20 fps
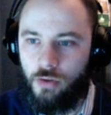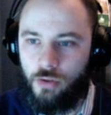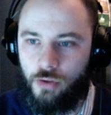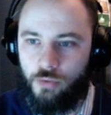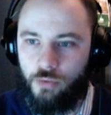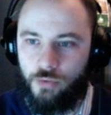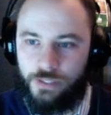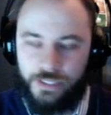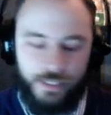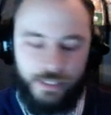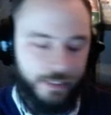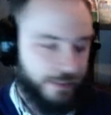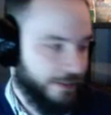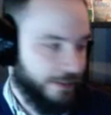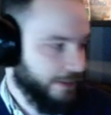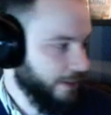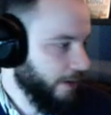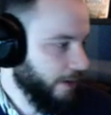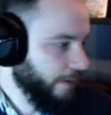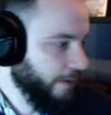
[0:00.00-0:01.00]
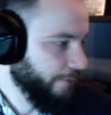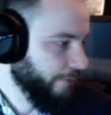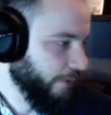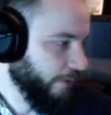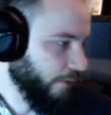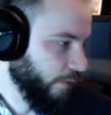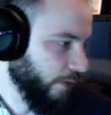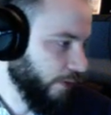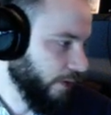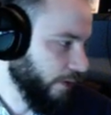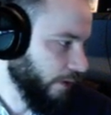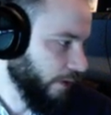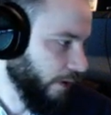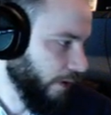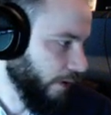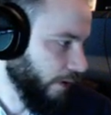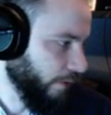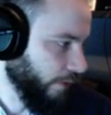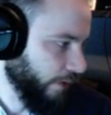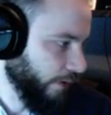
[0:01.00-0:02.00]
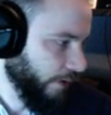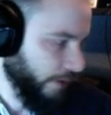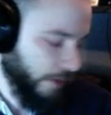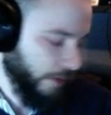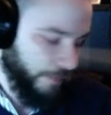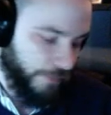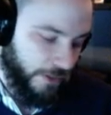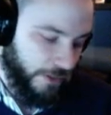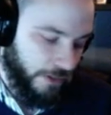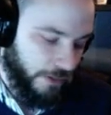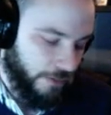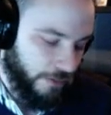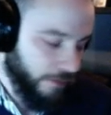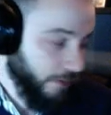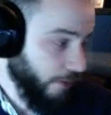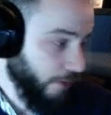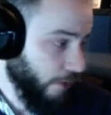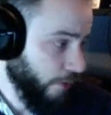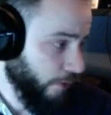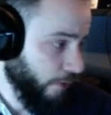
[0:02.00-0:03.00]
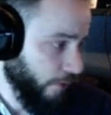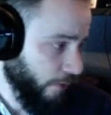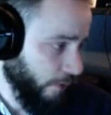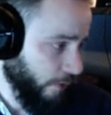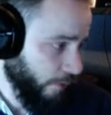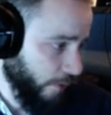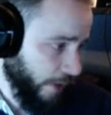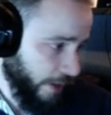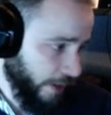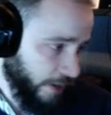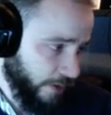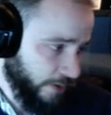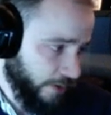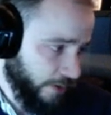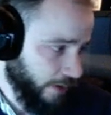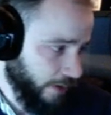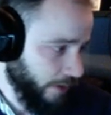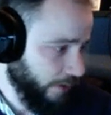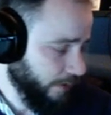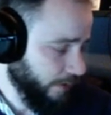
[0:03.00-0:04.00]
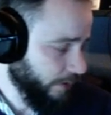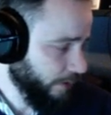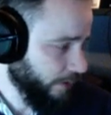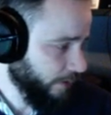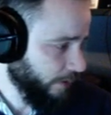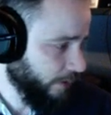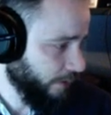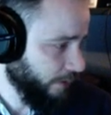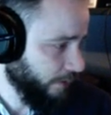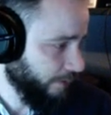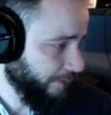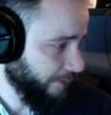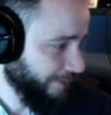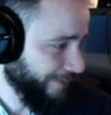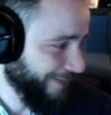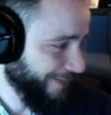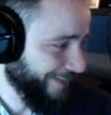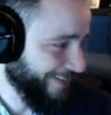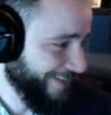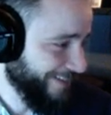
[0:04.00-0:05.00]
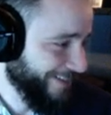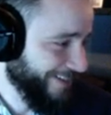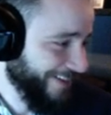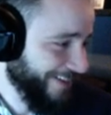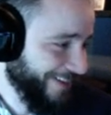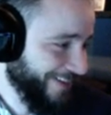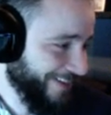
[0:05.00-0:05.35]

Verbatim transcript: related stuff that we uh, we did updated. There are no breaking changes, at least none that